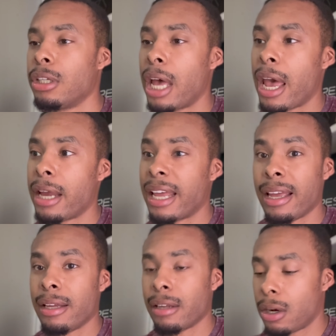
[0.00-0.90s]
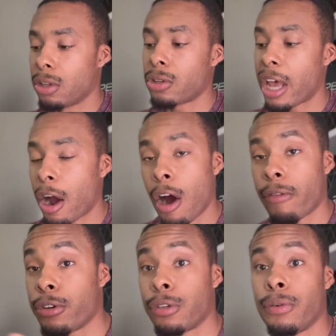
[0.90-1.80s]
and it also had
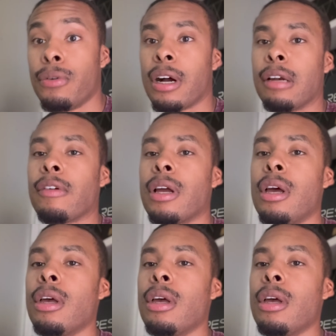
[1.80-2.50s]
artificial food coloring.